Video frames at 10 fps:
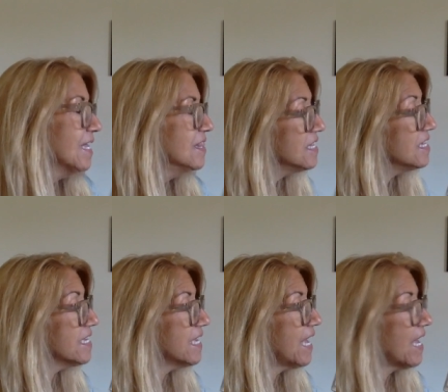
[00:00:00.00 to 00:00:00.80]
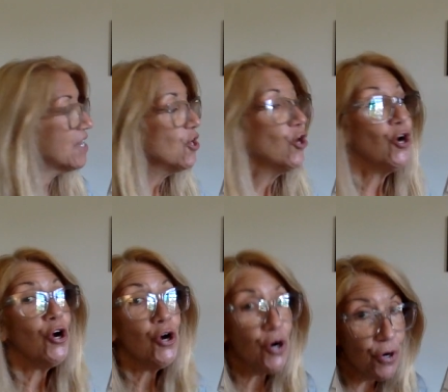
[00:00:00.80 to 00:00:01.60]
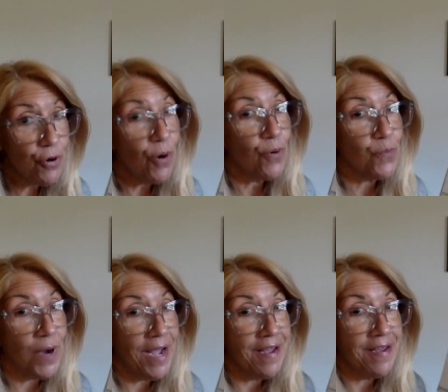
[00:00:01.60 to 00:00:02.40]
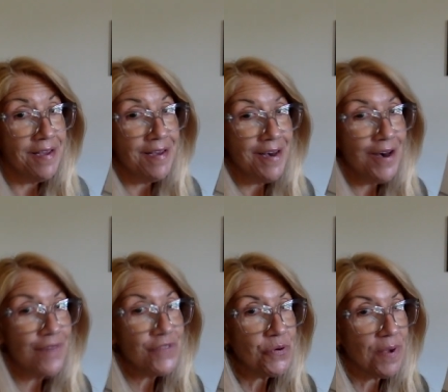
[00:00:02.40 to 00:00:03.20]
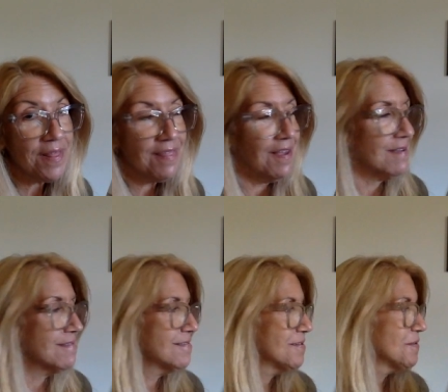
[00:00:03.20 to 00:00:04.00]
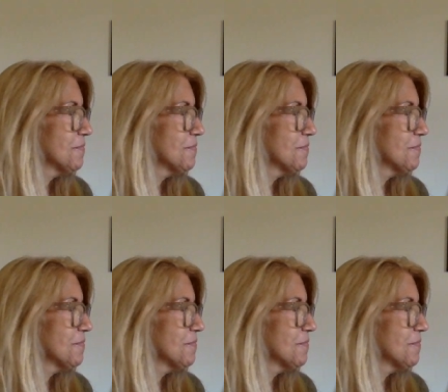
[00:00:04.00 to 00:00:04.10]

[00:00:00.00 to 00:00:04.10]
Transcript: Lily had her own way of doing things.